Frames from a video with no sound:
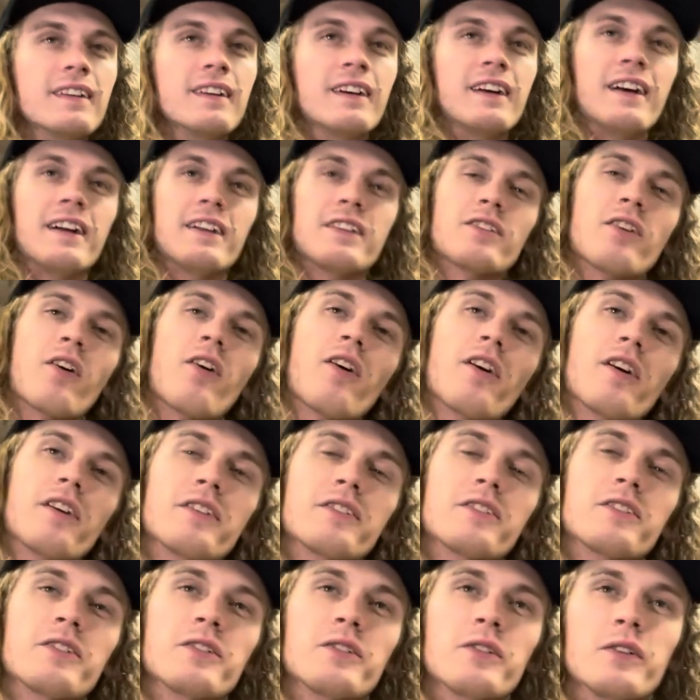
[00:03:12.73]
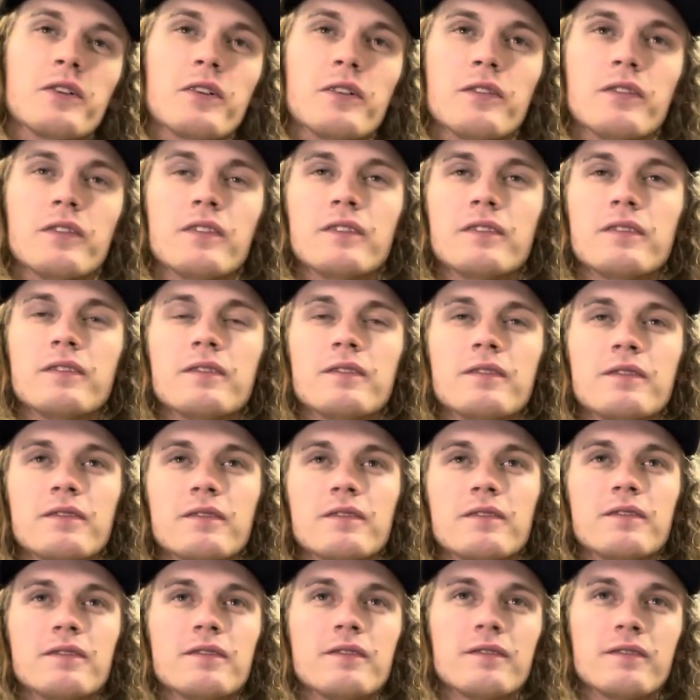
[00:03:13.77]
it's hard to
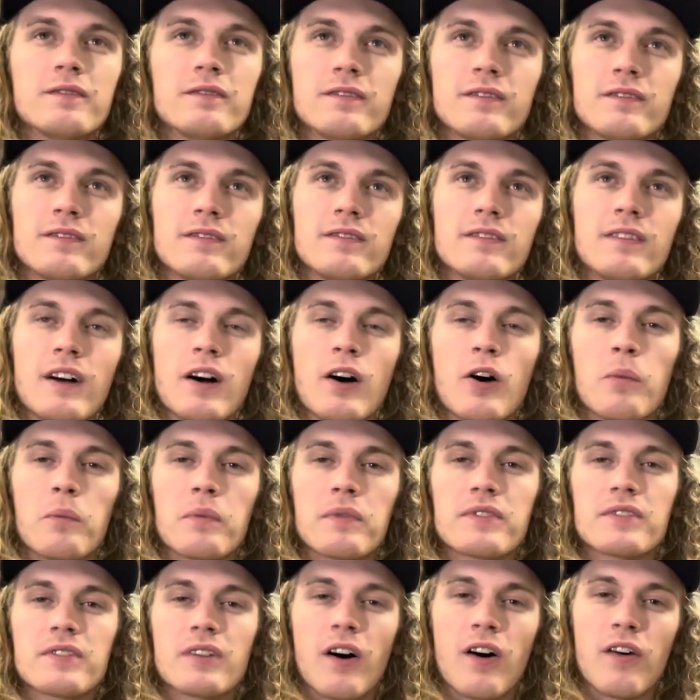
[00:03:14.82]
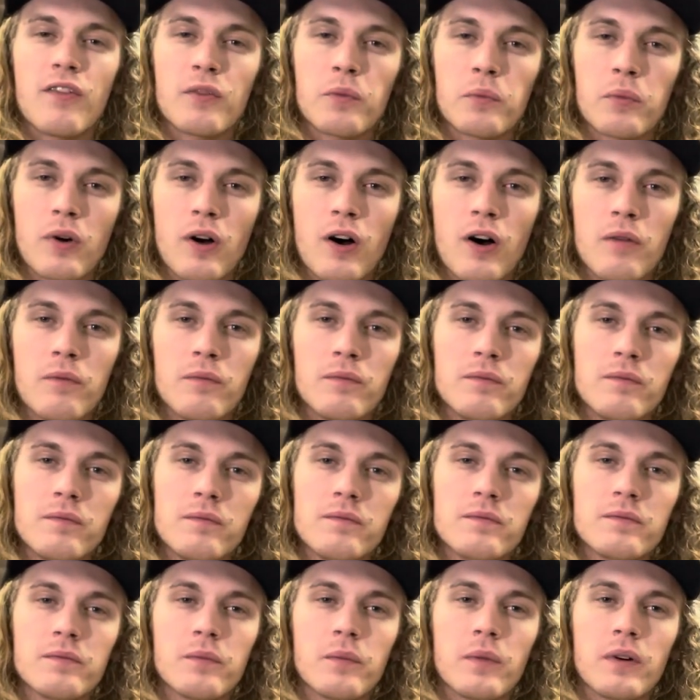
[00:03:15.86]
help solve the problem
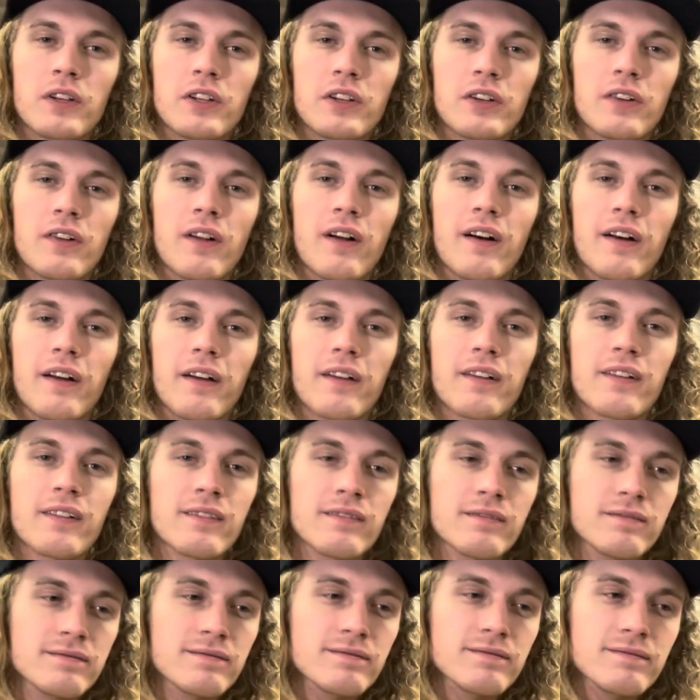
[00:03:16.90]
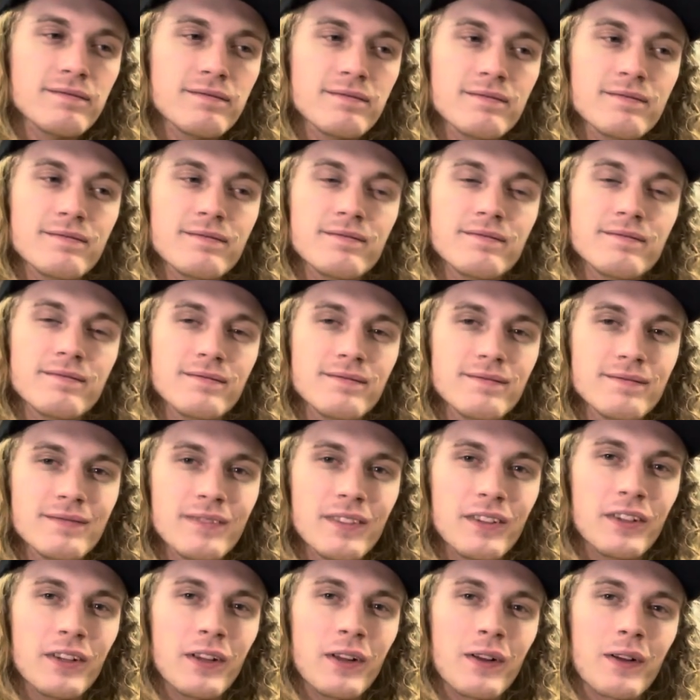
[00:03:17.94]
when you're like
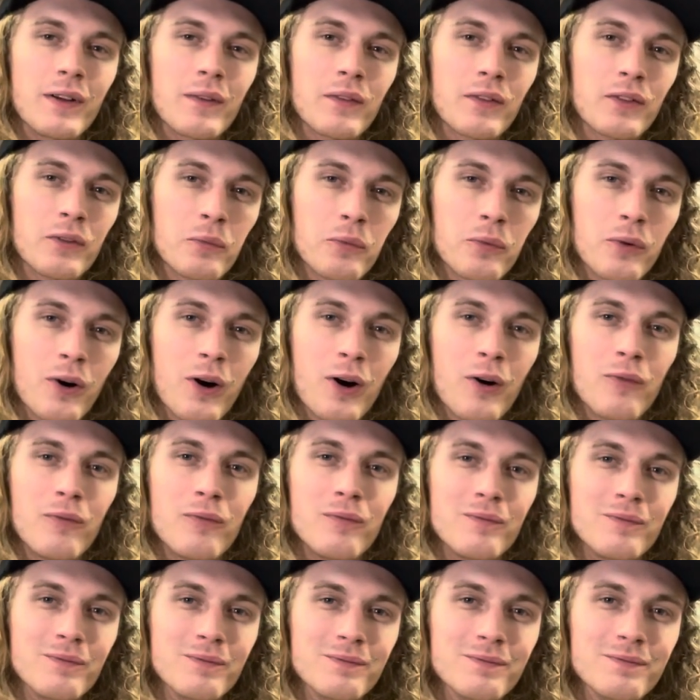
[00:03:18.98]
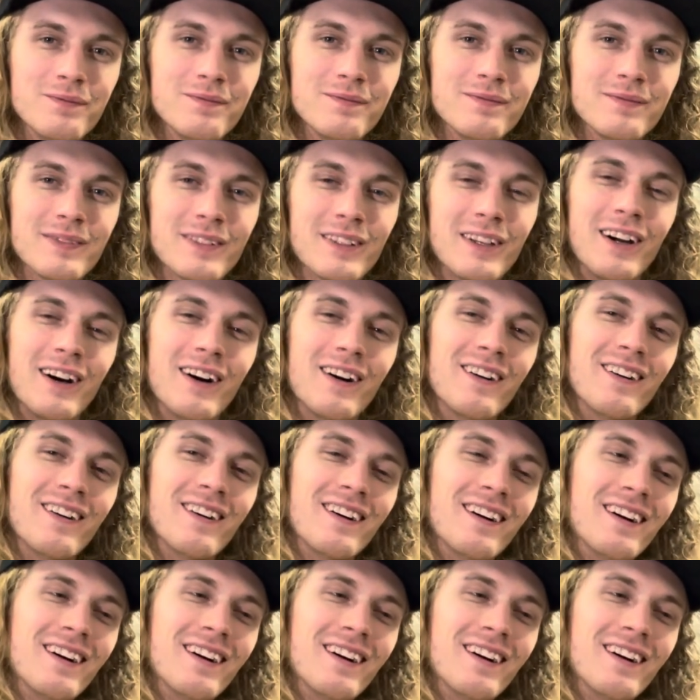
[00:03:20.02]
dealing with the problem, you know?